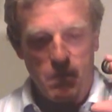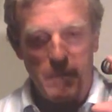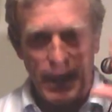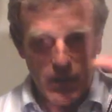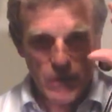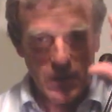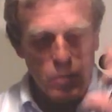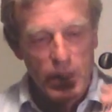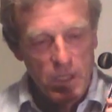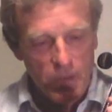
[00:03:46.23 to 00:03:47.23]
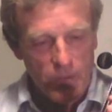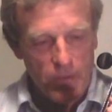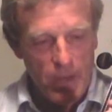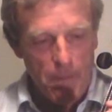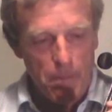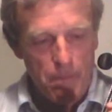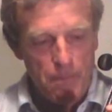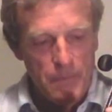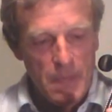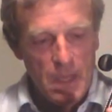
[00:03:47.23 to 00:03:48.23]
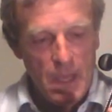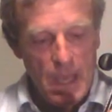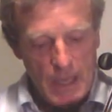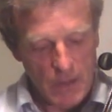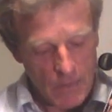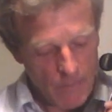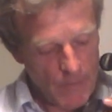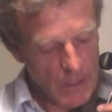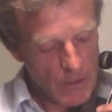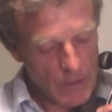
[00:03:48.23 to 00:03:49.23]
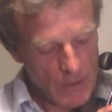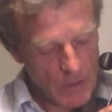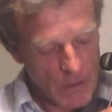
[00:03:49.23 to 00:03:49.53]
backward squeezing of the thumb and fingers